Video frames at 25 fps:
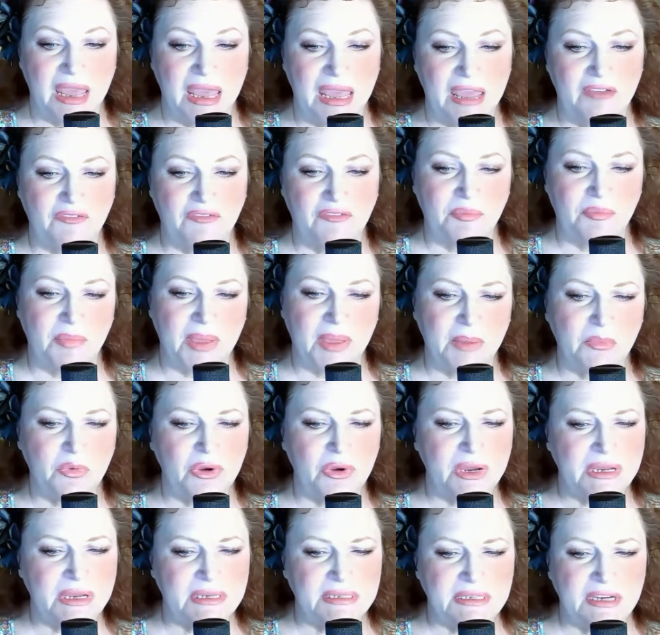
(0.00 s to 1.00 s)
If
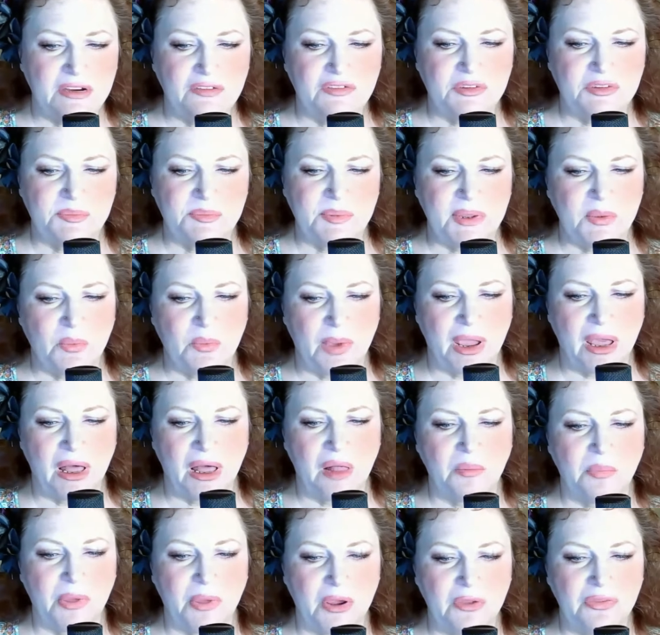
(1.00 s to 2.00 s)
memory serves me well,
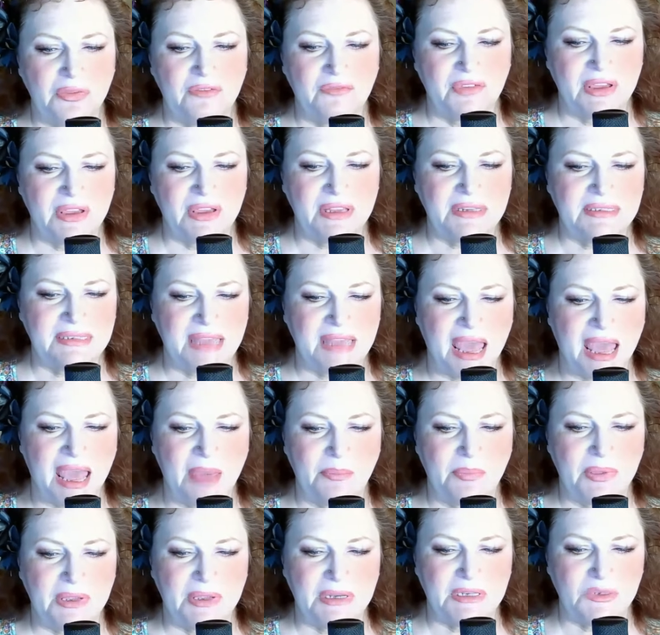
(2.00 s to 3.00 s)
both events
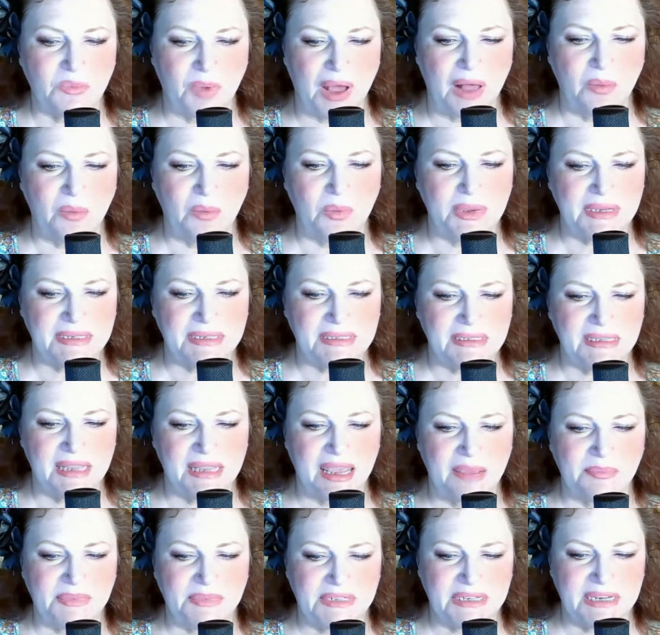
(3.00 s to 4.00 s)
happened while we
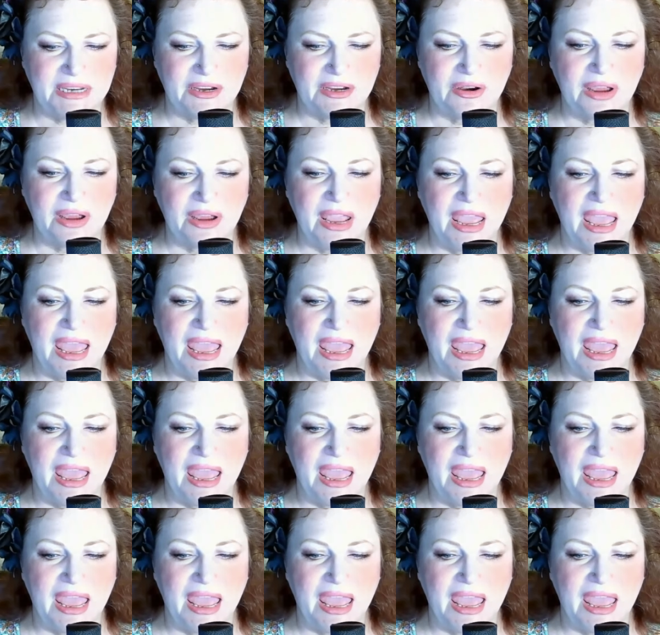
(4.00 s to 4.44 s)
slept here,